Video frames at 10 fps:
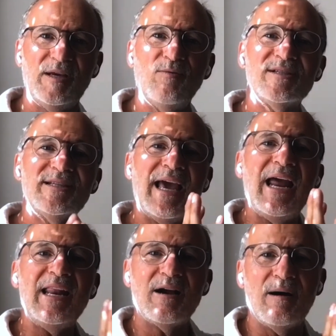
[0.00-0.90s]
It was the
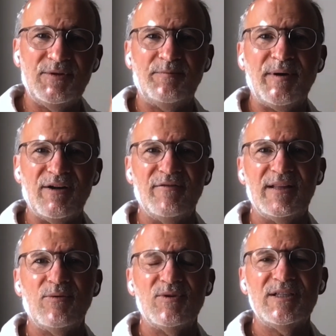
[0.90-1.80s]
helicopter part of
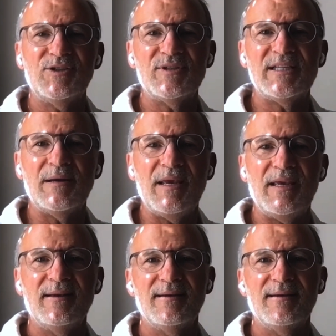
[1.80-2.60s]
it that was interesting me.